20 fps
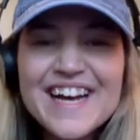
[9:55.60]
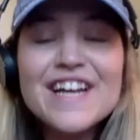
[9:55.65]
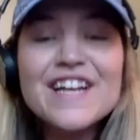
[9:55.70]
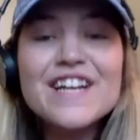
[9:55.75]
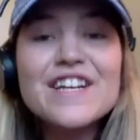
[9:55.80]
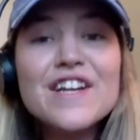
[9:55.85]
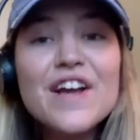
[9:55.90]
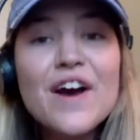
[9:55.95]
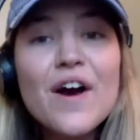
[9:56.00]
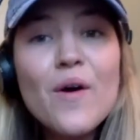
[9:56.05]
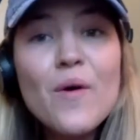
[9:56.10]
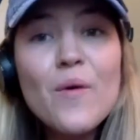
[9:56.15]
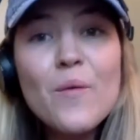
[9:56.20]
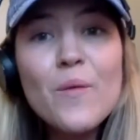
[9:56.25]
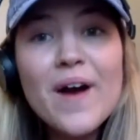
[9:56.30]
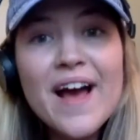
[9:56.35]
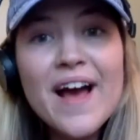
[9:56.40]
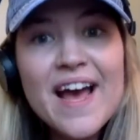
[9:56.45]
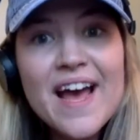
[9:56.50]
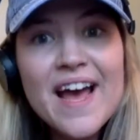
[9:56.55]
No
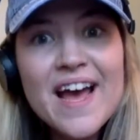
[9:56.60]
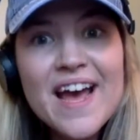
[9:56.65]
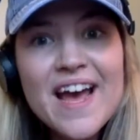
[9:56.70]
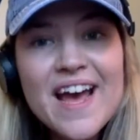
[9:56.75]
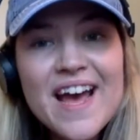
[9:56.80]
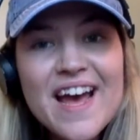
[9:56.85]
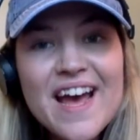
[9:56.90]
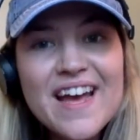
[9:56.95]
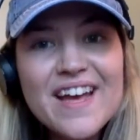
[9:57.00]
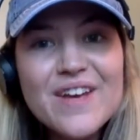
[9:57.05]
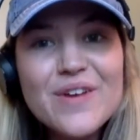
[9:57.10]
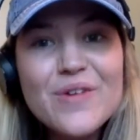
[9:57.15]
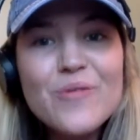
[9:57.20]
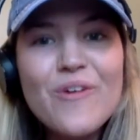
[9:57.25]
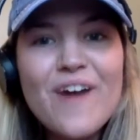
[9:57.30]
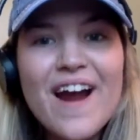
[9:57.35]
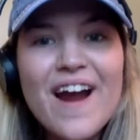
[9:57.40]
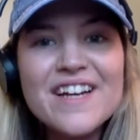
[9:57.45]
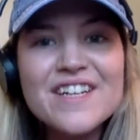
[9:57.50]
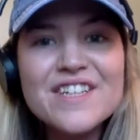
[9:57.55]
way. You
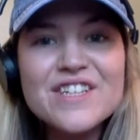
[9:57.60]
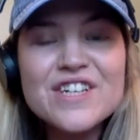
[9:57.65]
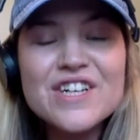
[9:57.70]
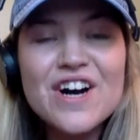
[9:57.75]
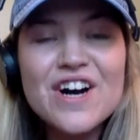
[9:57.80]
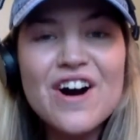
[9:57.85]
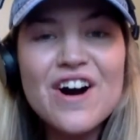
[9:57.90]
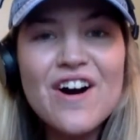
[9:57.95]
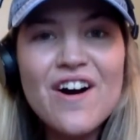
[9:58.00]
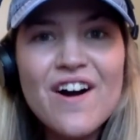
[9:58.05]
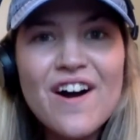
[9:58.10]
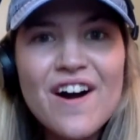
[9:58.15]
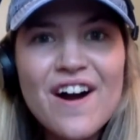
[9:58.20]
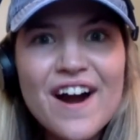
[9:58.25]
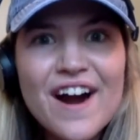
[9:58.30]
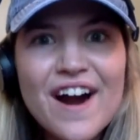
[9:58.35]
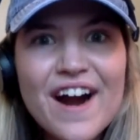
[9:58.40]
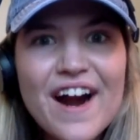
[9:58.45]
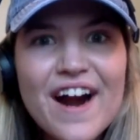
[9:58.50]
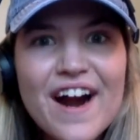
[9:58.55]
wrecked your
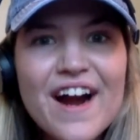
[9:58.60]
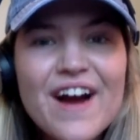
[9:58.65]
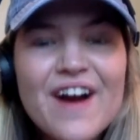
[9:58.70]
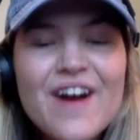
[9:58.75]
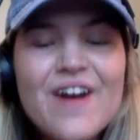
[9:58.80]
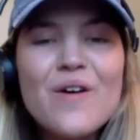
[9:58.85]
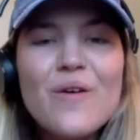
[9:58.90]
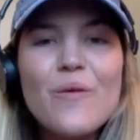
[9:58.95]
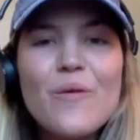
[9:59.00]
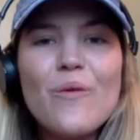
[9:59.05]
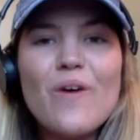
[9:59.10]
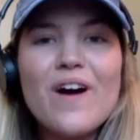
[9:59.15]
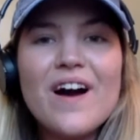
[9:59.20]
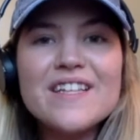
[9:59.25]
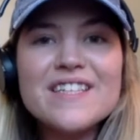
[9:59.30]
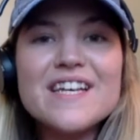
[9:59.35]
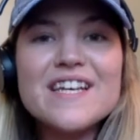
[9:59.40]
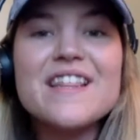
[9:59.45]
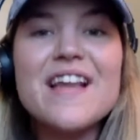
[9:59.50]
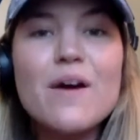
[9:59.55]
car.
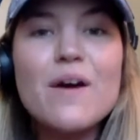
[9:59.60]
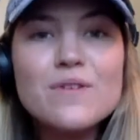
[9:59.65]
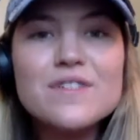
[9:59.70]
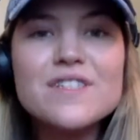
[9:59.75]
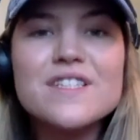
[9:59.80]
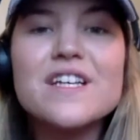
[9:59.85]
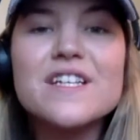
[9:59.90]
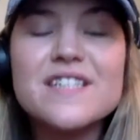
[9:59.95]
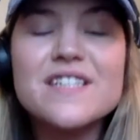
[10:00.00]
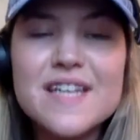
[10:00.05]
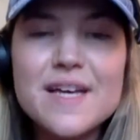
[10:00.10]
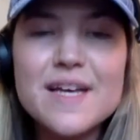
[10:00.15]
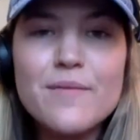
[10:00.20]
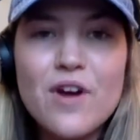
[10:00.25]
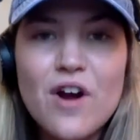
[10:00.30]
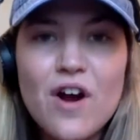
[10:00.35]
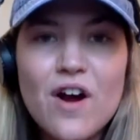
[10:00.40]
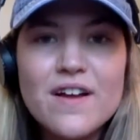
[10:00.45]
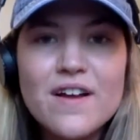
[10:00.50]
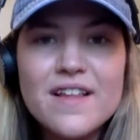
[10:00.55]
What? And that was the same
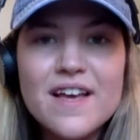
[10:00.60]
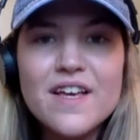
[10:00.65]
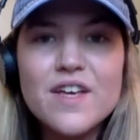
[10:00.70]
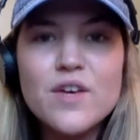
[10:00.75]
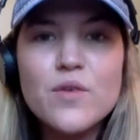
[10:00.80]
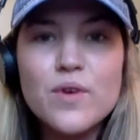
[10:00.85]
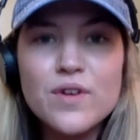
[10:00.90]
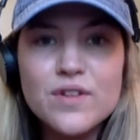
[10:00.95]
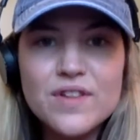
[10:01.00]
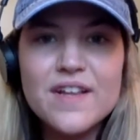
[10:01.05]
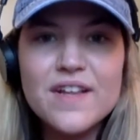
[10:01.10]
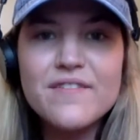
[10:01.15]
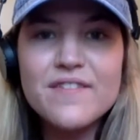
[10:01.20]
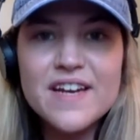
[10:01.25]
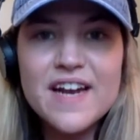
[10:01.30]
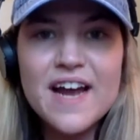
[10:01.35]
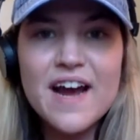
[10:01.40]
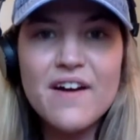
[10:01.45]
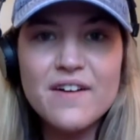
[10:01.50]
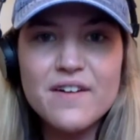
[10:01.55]
car that you were
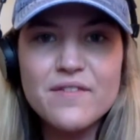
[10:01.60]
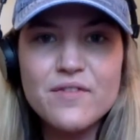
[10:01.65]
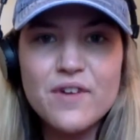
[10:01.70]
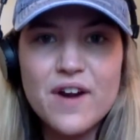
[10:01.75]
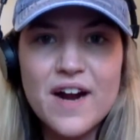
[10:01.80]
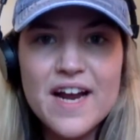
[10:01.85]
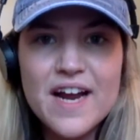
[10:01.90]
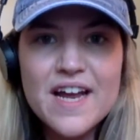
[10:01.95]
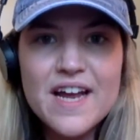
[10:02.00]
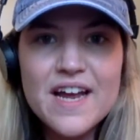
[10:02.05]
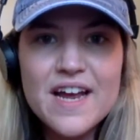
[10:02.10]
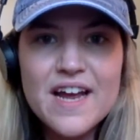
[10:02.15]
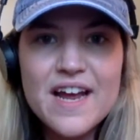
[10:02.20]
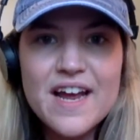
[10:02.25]
living out of, right?